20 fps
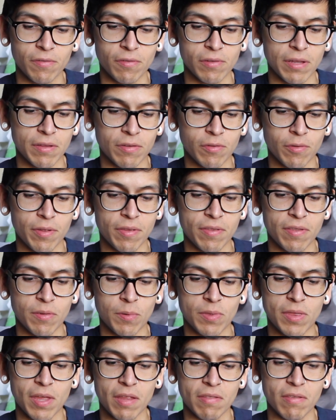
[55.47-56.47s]
So let's go ahead and see
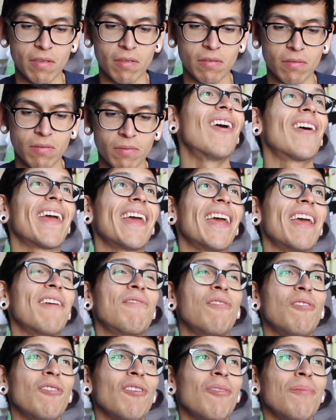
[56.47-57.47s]
what that says. Okay,
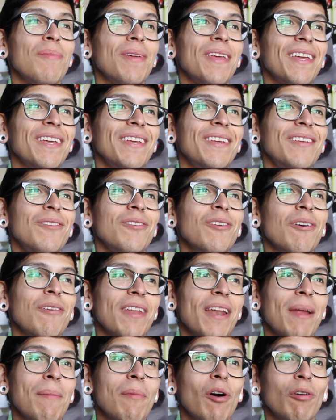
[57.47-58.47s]
if you know me, you know
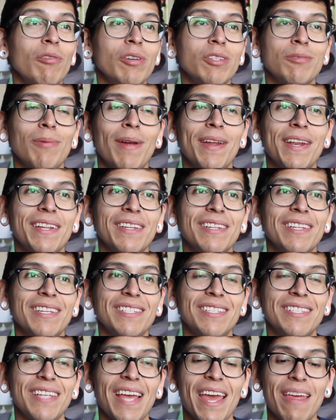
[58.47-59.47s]
that I'm always writing
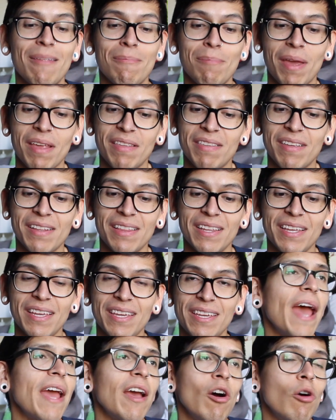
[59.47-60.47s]
lists, and
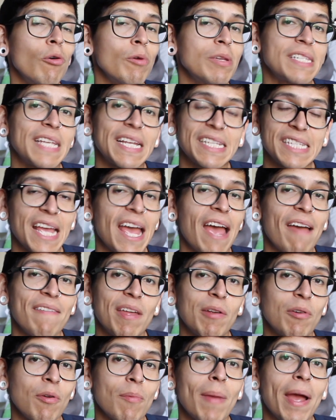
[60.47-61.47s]
basically I always like to have
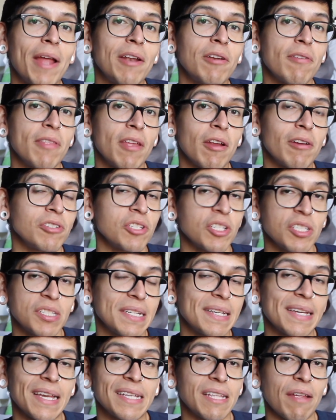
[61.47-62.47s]
that reminder there
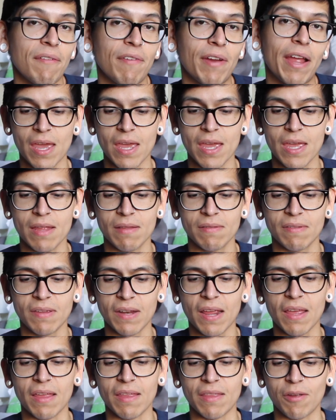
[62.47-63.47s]
just in case I forget. And
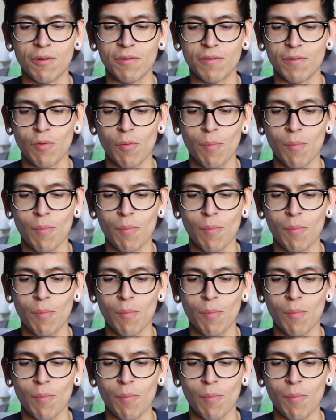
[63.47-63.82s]
today there's a